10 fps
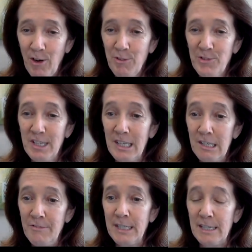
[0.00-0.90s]
of
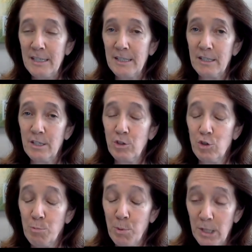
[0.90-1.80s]
significant
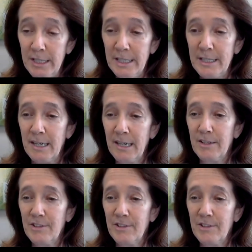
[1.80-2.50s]
geopolitical,